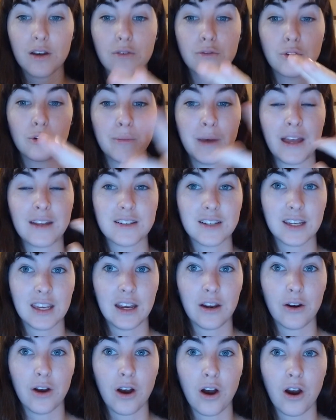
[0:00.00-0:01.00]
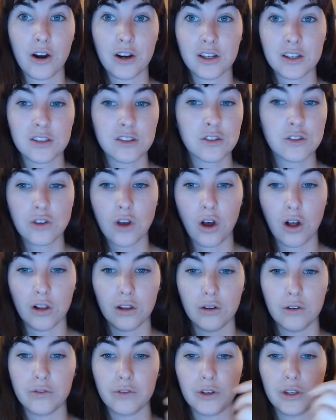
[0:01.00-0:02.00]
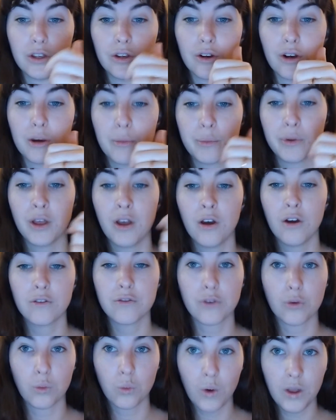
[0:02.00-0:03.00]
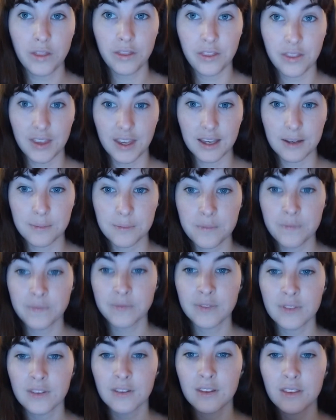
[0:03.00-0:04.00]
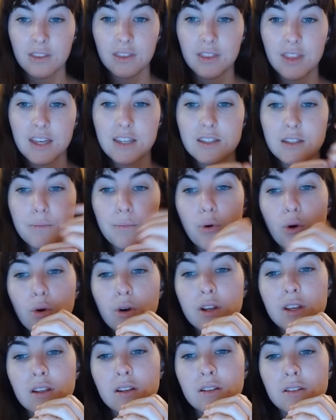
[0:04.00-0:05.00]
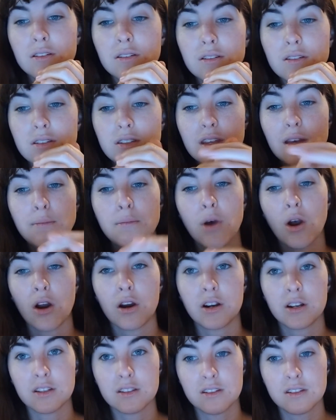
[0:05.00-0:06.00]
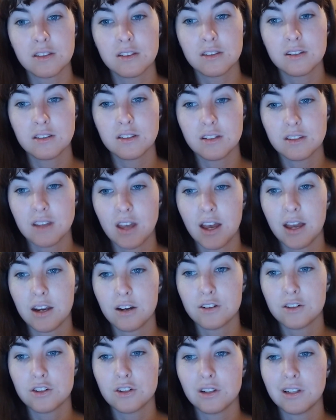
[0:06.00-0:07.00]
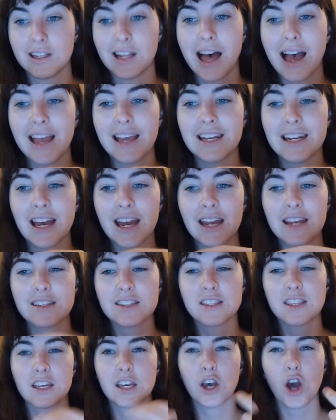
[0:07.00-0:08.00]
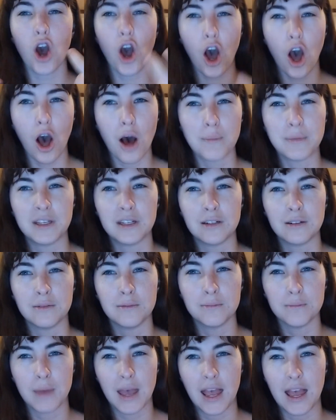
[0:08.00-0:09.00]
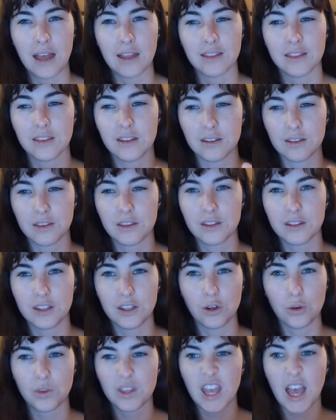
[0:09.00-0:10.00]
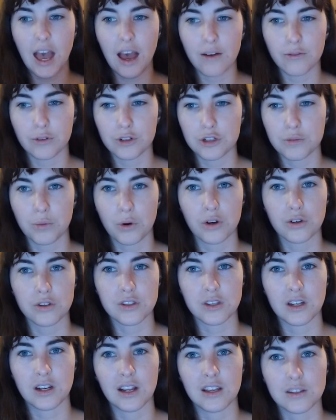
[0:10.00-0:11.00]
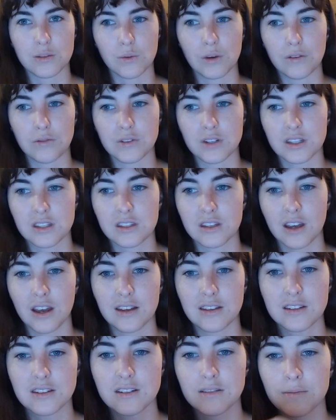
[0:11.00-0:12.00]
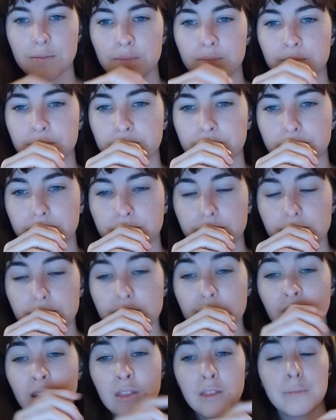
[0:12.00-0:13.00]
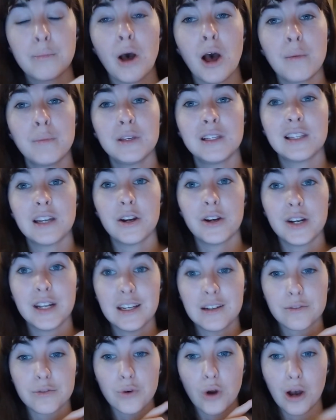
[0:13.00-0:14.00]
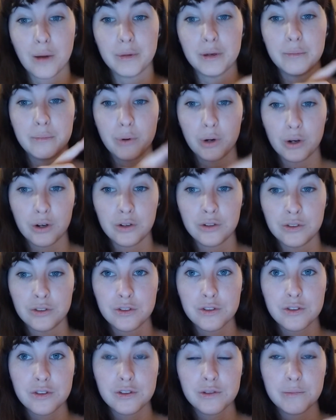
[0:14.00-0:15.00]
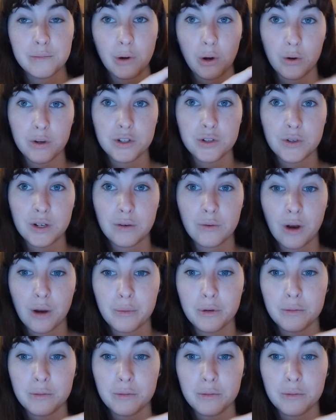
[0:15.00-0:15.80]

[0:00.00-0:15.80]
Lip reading: of Romantic era artists all over Europe. For one thing, they supported some artists' desire to lionize the common man, the average person, as we've discussed. The popularity of Robert Burns' poetry,